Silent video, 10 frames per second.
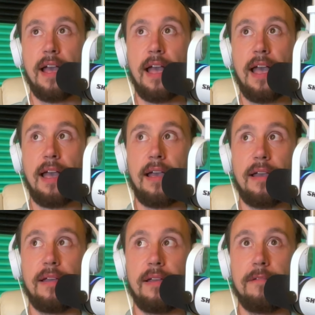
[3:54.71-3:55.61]

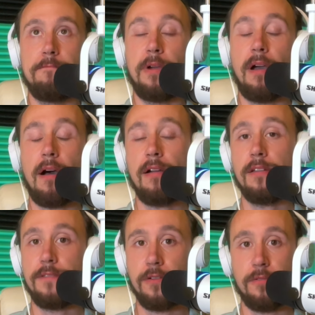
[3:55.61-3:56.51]
Uh, but all
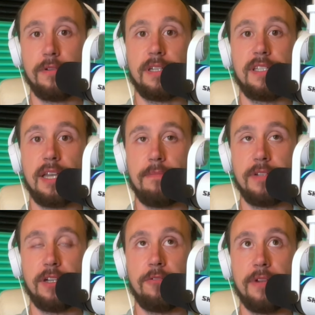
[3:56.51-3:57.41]
of you to some
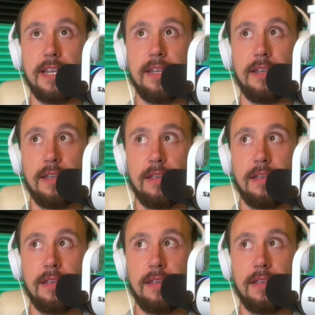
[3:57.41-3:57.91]
degree